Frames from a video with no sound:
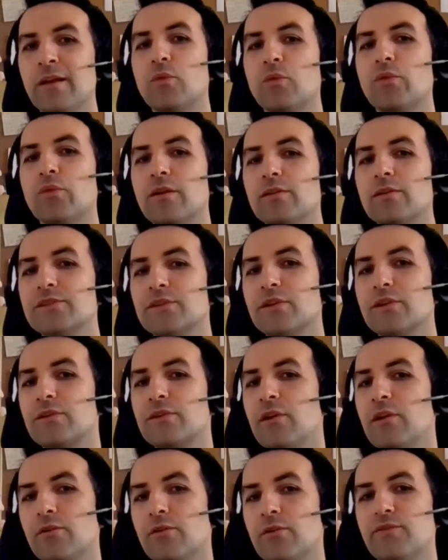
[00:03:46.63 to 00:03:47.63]
We also
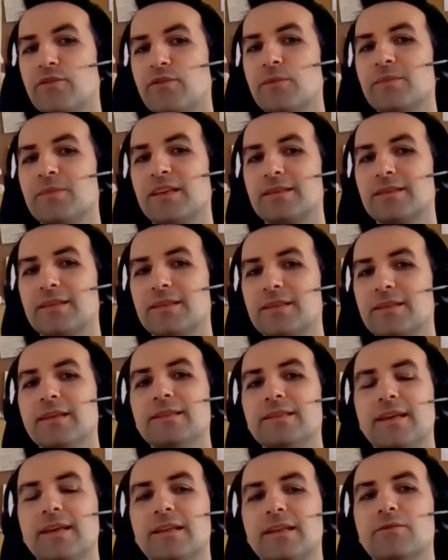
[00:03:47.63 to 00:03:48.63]
know from the
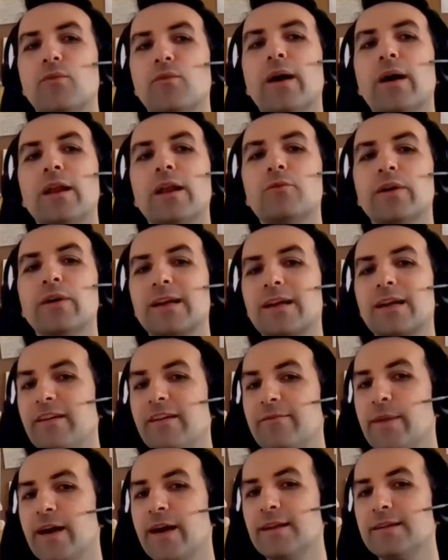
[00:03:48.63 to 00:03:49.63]
studies that while
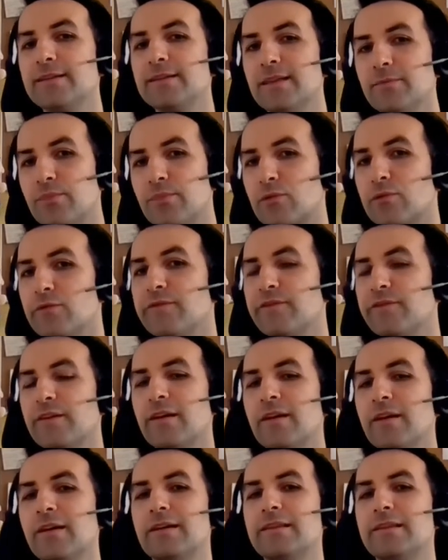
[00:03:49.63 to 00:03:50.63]
work-life balance improves,
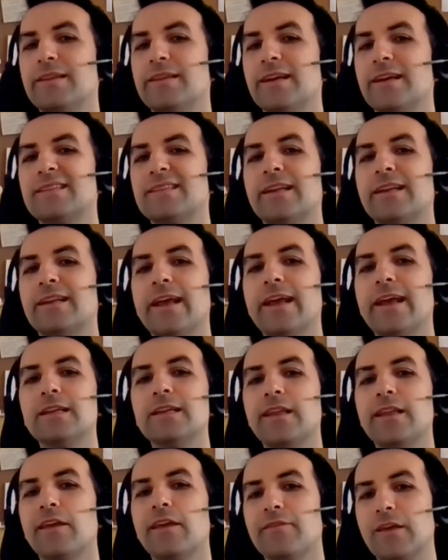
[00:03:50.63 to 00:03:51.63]
there is a
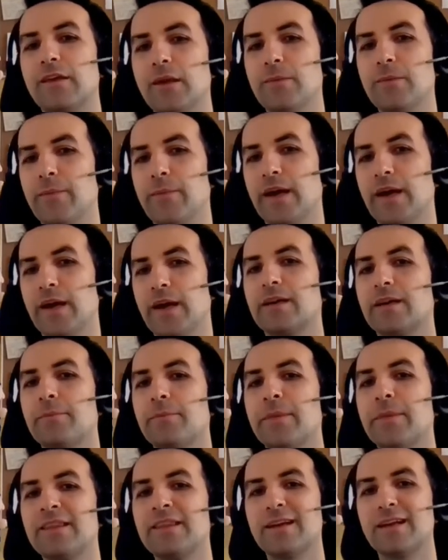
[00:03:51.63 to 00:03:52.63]
negative impact on the
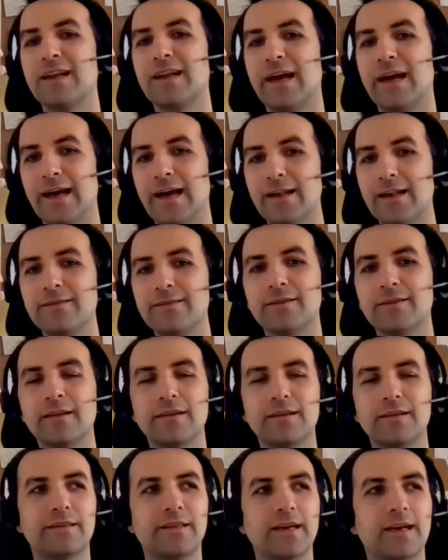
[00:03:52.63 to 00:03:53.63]
mental health
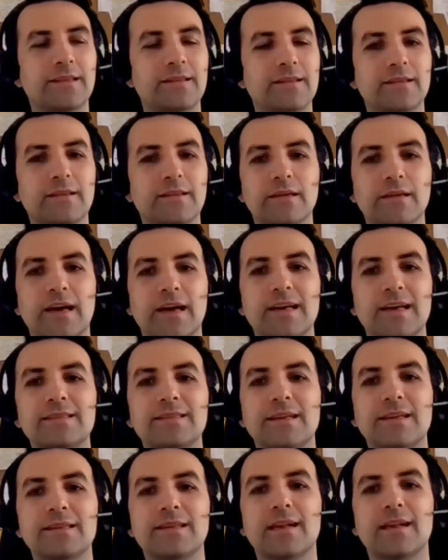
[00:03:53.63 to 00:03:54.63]
that as
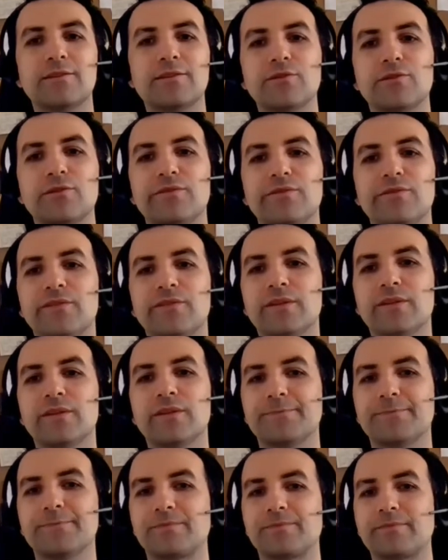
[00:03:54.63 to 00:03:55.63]
a result of
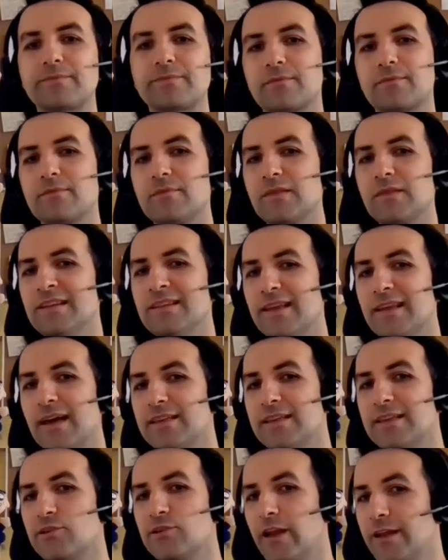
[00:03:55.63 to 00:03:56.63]

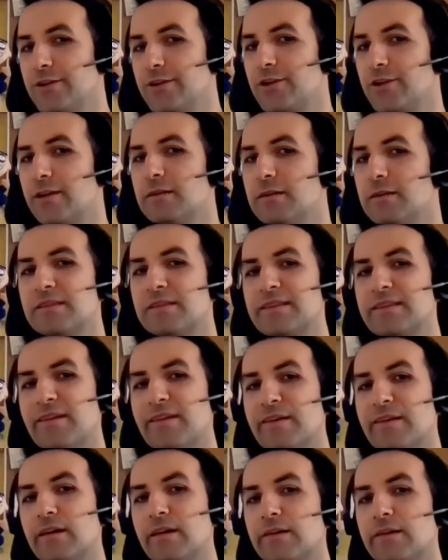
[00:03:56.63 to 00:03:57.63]
isolation,
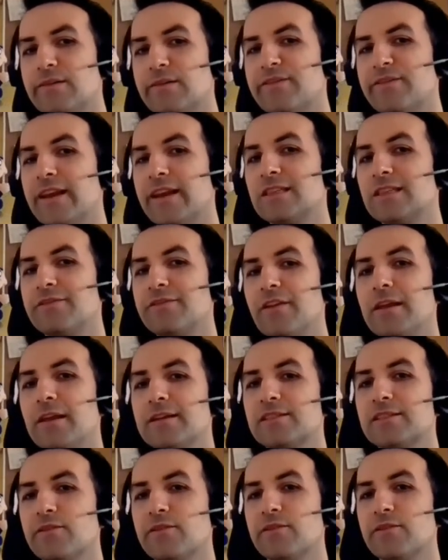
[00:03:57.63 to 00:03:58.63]
various
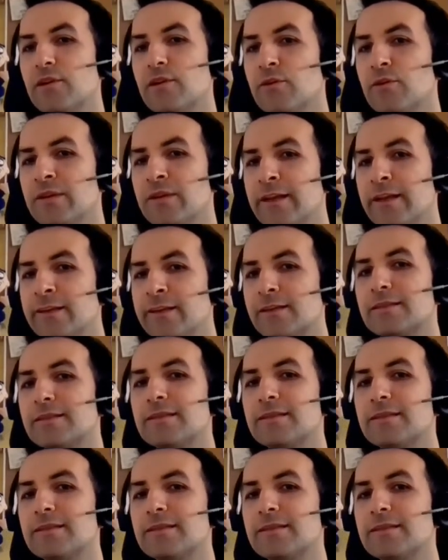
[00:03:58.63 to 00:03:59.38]
feelings of loneliness,